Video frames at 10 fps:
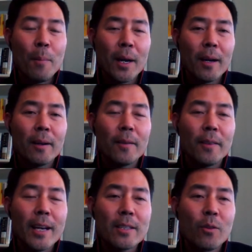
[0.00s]

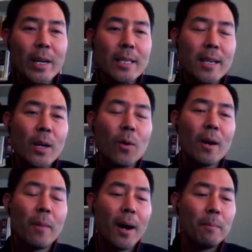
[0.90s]
But that's a great
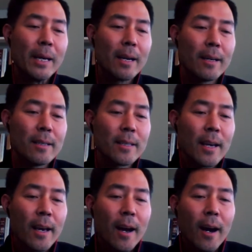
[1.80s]
segue, Bob,
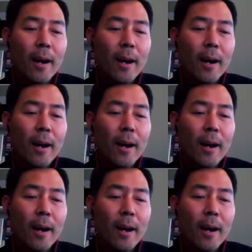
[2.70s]
because